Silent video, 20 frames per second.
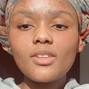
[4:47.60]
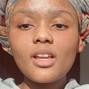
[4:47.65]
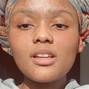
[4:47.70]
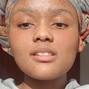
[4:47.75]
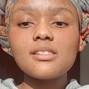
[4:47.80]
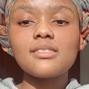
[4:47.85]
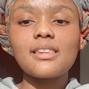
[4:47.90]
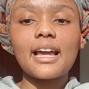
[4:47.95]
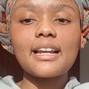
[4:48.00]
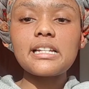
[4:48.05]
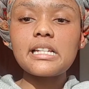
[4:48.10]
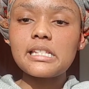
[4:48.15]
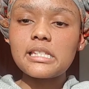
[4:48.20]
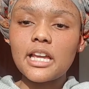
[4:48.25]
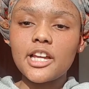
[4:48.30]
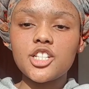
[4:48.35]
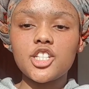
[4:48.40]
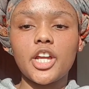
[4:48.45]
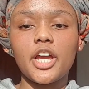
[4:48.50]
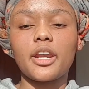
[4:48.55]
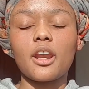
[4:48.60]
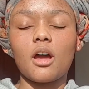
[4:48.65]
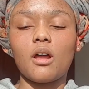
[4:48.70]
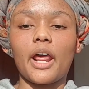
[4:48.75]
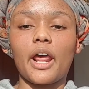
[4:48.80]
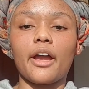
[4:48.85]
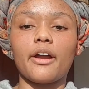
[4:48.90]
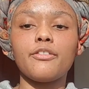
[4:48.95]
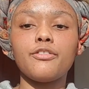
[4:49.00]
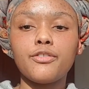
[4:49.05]
study session, and I'll
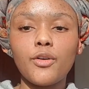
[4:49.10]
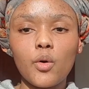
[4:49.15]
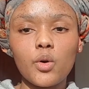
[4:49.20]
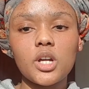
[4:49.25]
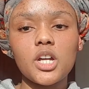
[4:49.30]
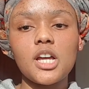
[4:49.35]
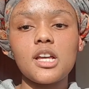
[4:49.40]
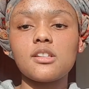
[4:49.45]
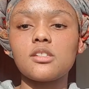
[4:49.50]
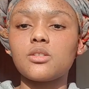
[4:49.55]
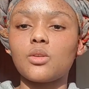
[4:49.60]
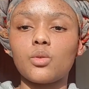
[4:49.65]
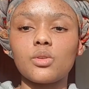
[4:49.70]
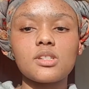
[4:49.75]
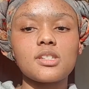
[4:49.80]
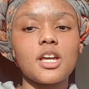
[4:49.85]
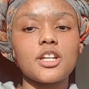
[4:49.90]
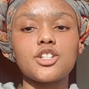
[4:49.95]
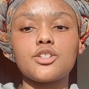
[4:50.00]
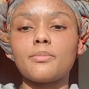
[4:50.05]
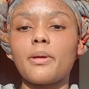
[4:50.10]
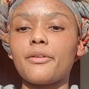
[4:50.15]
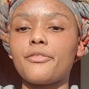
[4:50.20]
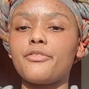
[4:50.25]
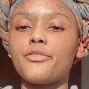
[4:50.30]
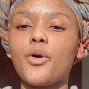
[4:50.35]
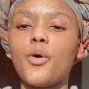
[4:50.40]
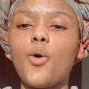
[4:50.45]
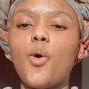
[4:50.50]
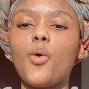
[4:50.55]
like focus, don't touch my
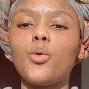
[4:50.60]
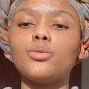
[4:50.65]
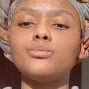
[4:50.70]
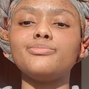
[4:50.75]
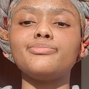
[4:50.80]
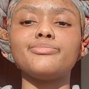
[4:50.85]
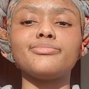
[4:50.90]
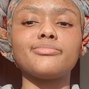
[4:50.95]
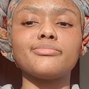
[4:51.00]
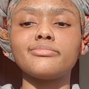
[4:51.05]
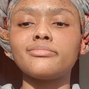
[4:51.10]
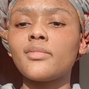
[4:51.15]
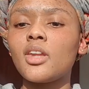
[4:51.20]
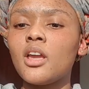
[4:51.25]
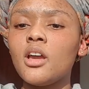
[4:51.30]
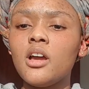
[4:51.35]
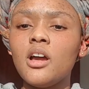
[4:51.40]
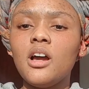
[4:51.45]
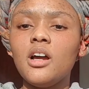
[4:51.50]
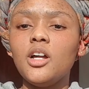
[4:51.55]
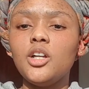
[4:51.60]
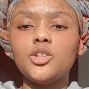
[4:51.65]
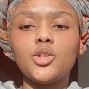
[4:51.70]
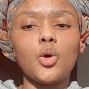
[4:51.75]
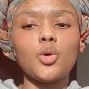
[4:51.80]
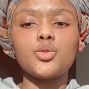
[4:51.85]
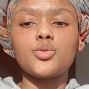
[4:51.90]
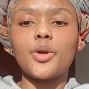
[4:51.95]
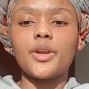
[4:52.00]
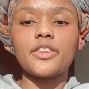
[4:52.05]
phone,
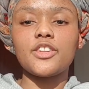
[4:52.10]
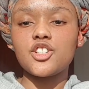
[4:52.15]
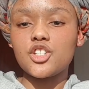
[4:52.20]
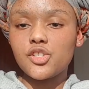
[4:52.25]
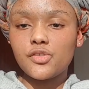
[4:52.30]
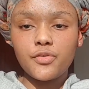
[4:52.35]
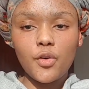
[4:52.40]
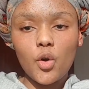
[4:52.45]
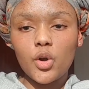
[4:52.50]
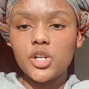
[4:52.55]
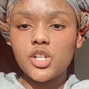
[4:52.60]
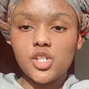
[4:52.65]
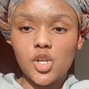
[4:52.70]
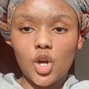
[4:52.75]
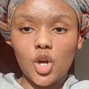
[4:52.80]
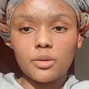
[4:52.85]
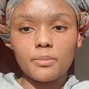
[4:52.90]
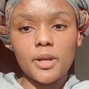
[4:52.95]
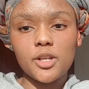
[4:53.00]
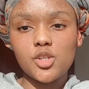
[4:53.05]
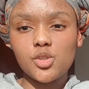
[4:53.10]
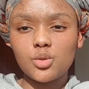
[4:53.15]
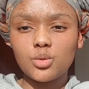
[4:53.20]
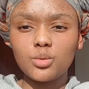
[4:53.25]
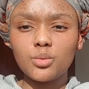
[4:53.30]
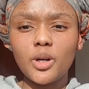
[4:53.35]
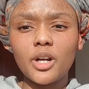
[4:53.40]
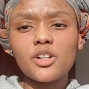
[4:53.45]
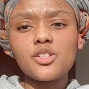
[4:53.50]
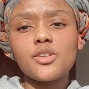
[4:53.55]
don't do it, just focus on my
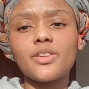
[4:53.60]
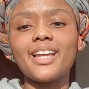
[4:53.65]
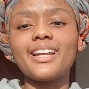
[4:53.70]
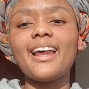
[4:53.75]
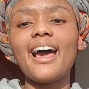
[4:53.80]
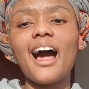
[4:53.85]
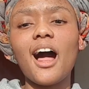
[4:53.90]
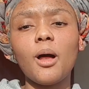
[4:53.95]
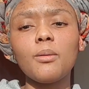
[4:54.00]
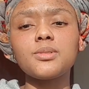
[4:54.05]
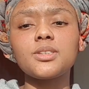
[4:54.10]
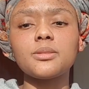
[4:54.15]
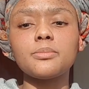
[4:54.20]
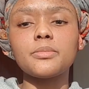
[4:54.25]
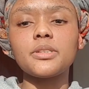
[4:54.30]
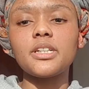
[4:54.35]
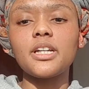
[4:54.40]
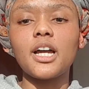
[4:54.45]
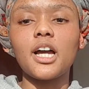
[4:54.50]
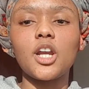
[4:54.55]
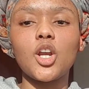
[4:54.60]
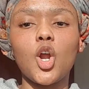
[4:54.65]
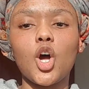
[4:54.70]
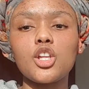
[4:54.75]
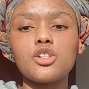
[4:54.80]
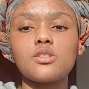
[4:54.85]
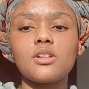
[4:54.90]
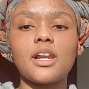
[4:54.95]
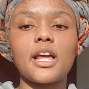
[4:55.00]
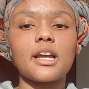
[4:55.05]
schoolwork. So that helped me a
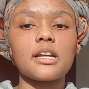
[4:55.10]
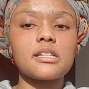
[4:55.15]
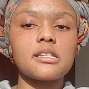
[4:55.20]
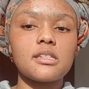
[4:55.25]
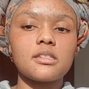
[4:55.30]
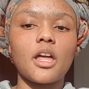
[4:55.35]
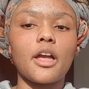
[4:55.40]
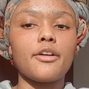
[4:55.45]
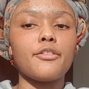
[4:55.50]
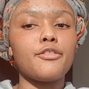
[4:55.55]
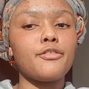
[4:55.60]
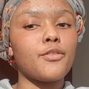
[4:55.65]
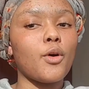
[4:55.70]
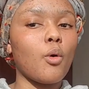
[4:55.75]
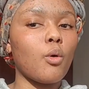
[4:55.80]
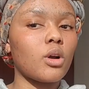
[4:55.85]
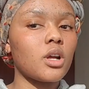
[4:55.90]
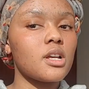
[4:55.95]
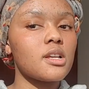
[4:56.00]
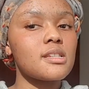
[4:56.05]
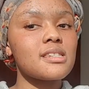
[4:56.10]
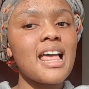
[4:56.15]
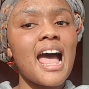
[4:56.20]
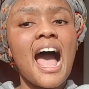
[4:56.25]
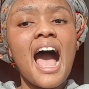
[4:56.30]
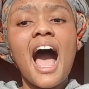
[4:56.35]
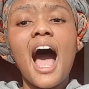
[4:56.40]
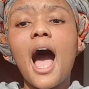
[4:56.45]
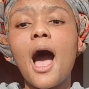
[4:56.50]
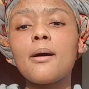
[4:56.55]
lot to like stay focused.
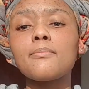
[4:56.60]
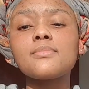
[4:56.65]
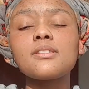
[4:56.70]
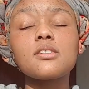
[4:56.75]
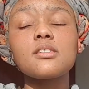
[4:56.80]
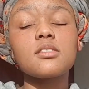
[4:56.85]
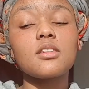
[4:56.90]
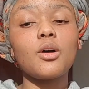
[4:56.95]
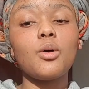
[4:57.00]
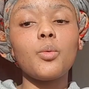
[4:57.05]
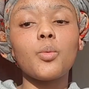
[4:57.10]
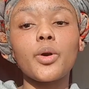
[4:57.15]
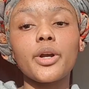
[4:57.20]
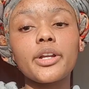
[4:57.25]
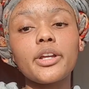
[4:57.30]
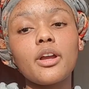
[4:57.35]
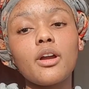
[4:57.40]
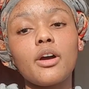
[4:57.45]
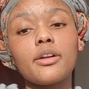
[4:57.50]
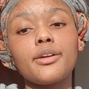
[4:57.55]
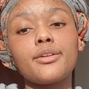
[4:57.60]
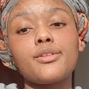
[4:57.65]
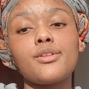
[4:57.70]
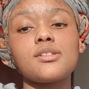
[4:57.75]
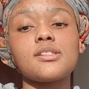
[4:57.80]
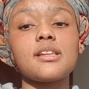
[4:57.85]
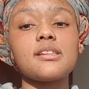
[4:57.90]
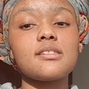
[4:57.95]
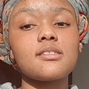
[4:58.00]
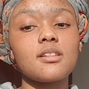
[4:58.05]
I'm still working on it
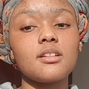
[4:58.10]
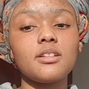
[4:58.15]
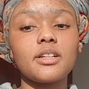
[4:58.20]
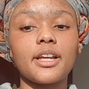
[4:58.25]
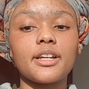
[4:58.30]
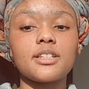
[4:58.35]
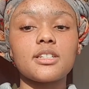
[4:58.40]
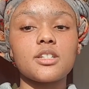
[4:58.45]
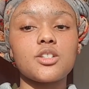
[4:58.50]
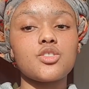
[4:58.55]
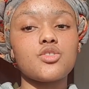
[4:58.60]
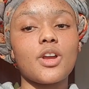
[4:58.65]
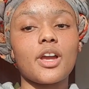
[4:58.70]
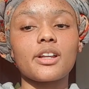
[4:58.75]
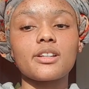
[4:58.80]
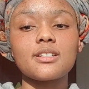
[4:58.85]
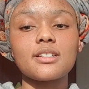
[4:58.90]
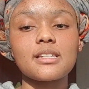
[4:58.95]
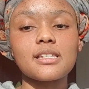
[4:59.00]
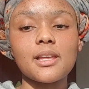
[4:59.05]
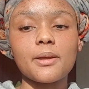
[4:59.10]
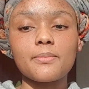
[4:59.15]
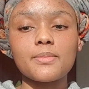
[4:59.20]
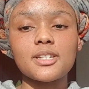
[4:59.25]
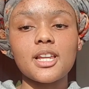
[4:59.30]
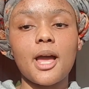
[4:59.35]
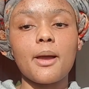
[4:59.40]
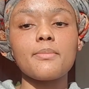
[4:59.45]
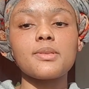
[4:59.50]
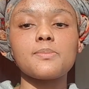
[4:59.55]
because I still get distracted
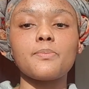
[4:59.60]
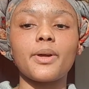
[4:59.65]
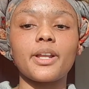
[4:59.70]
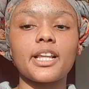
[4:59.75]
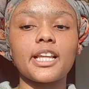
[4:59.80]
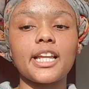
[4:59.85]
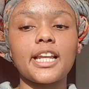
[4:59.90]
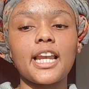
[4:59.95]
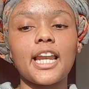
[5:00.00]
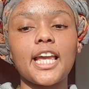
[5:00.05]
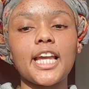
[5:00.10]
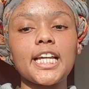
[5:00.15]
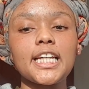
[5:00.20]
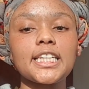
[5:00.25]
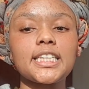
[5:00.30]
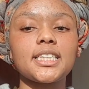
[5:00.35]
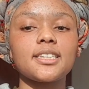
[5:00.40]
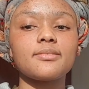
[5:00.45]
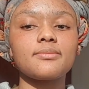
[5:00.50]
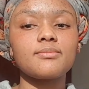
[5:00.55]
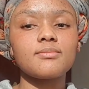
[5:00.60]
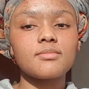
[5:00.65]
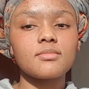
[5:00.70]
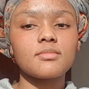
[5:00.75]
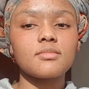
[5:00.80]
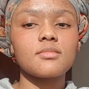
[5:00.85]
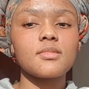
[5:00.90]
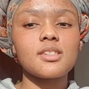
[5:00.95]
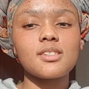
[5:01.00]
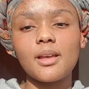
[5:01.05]
sometimes, but then like
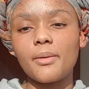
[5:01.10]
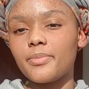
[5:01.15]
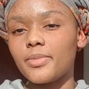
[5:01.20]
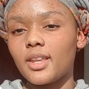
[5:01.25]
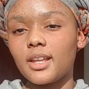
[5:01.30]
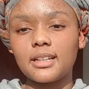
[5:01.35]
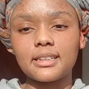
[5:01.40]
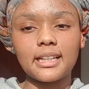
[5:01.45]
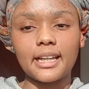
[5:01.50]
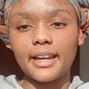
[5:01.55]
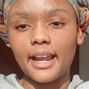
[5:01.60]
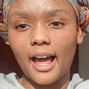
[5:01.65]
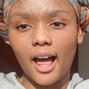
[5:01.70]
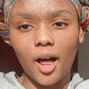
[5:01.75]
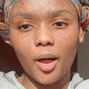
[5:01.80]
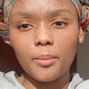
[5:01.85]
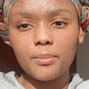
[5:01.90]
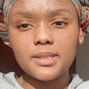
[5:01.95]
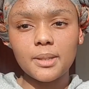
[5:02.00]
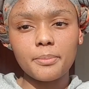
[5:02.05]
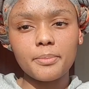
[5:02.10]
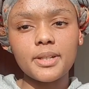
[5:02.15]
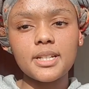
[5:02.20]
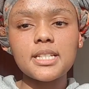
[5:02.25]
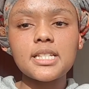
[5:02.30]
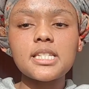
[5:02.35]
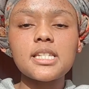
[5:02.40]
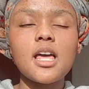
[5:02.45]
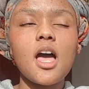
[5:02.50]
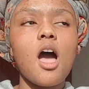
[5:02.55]
something that helped a
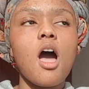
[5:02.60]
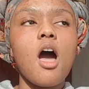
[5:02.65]
bit.